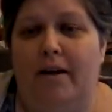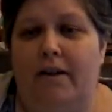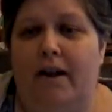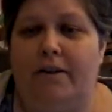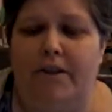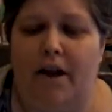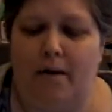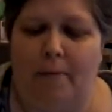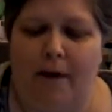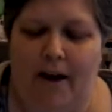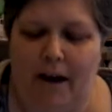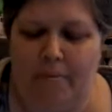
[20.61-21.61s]
not to talk
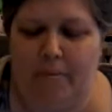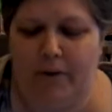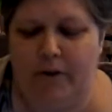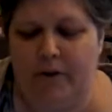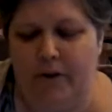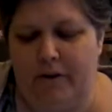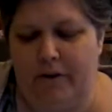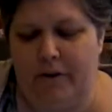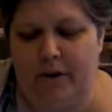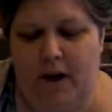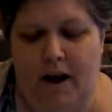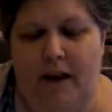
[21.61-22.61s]
about a book, or
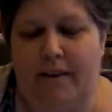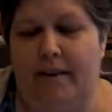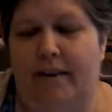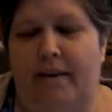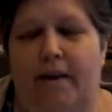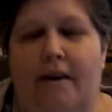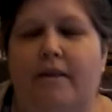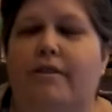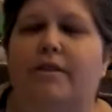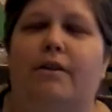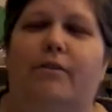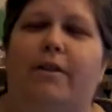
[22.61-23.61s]
I think I'm
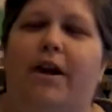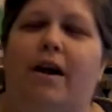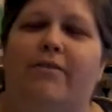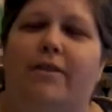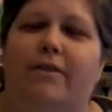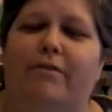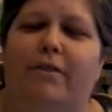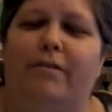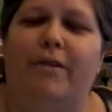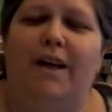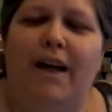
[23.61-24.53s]
still recovering from